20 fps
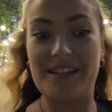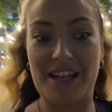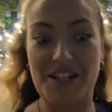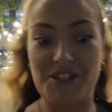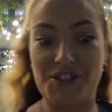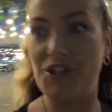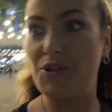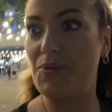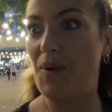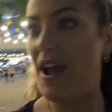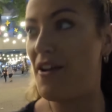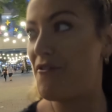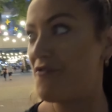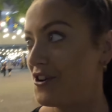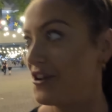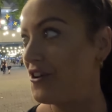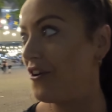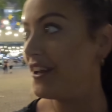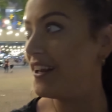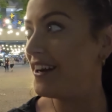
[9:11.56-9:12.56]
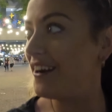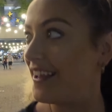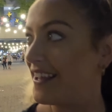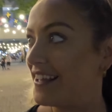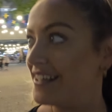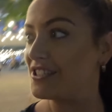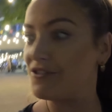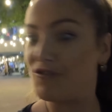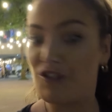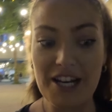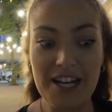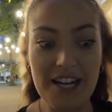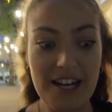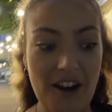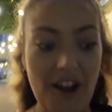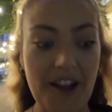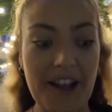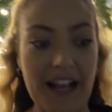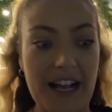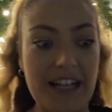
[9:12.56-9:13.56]
they do every night. Like it's really
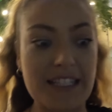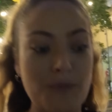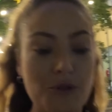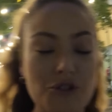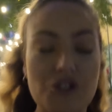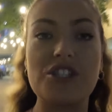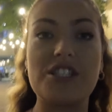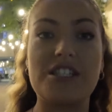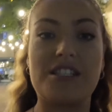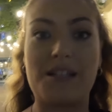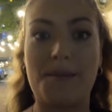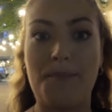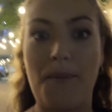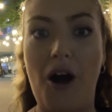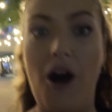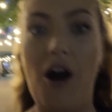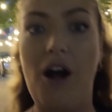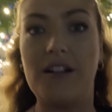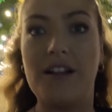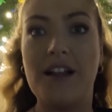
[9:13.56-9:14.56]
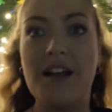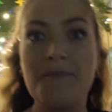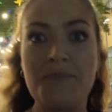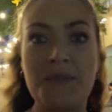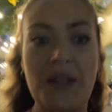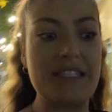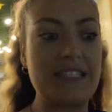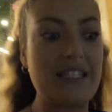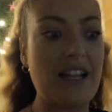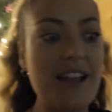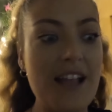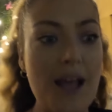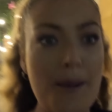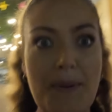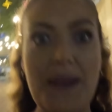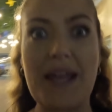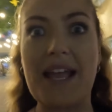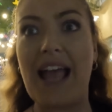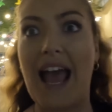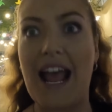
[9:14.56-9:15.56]
like, as much as it's a mall, it's like a
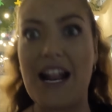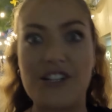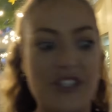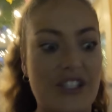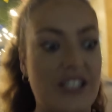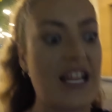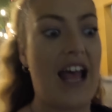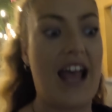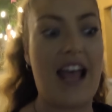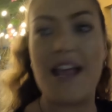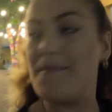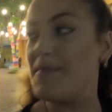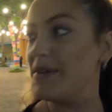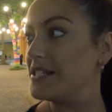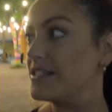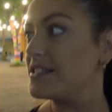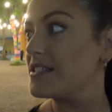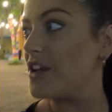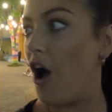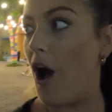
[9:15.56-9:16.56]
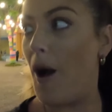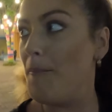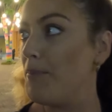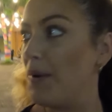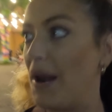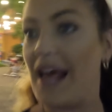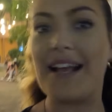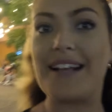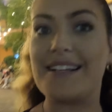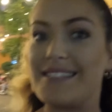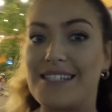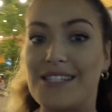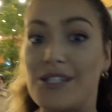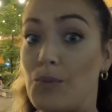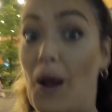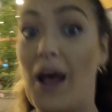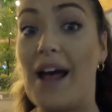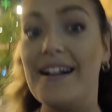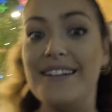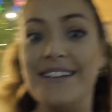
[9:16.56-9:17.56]
big entertainment complex as
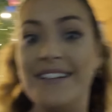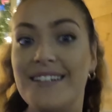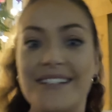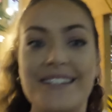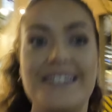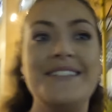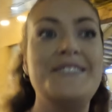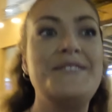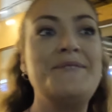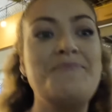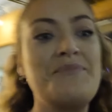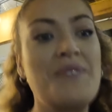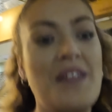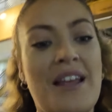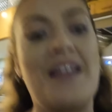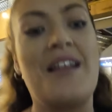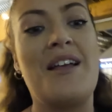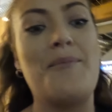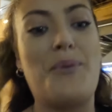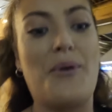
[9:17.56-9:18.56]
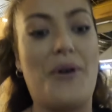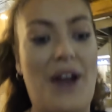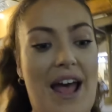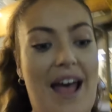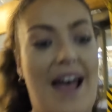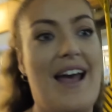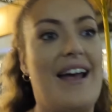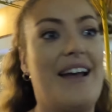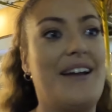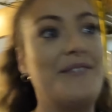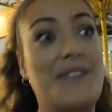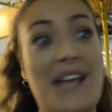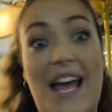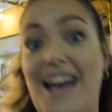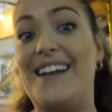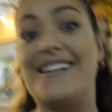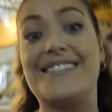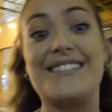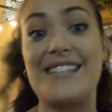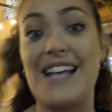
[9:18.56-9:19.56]
well. But
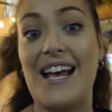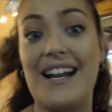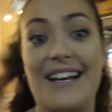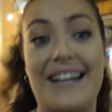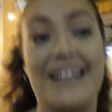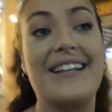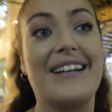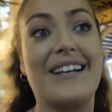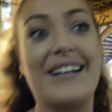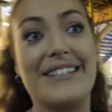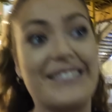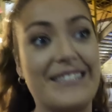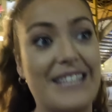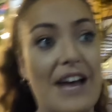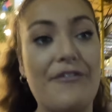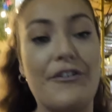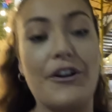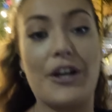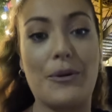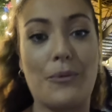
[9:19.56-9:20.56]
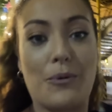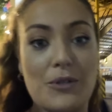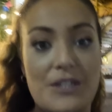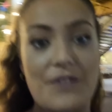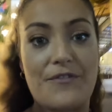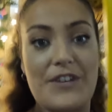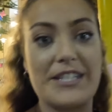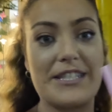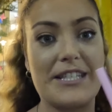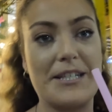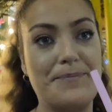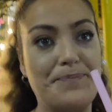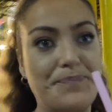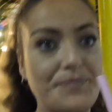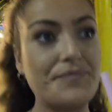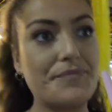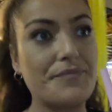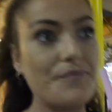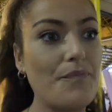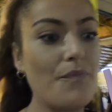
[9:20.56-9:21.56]
yeah, it's deadly. It's definitely worth a visit
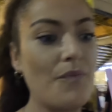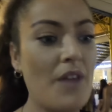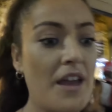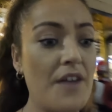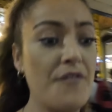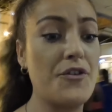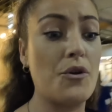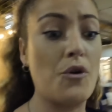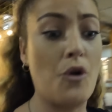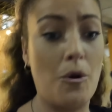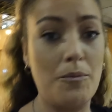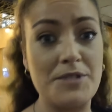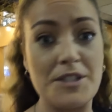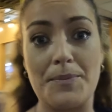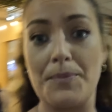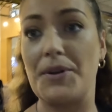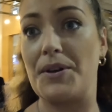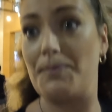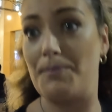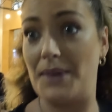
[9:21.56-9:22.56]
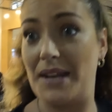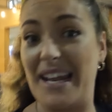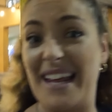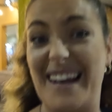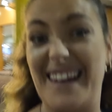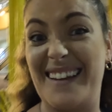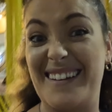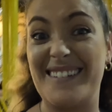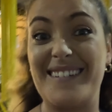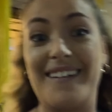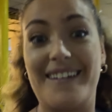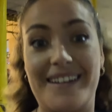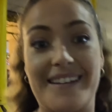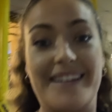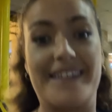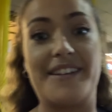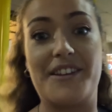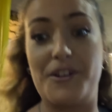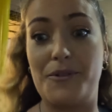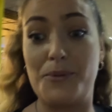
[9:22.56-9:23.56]
if you come to Manila. Like
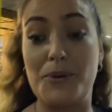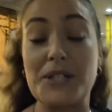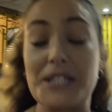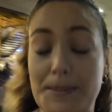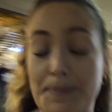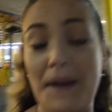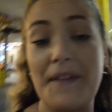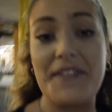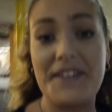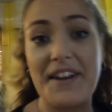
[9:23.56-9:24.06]
you would spend the